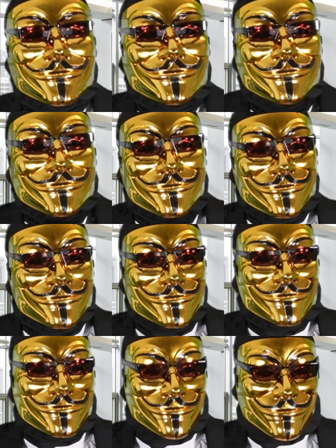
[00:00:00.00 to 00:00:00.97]
what you
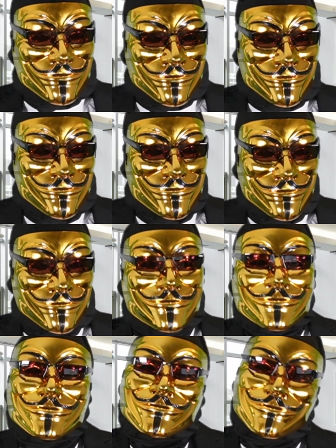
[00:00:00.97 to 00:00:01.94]
are able to
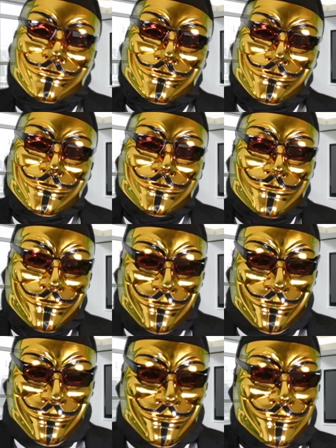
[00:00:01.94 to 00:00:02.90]
and willing to
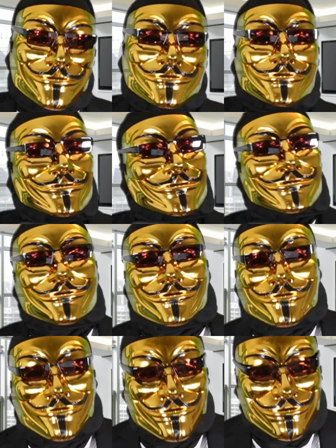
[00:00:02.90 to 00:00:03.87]
give up to hit this
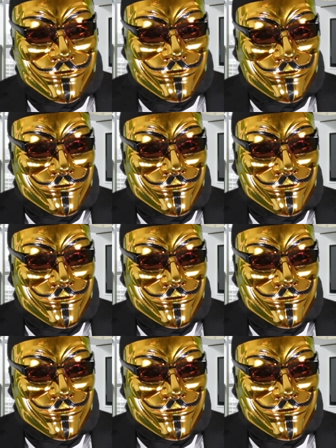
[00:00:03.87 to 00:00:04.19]
10k.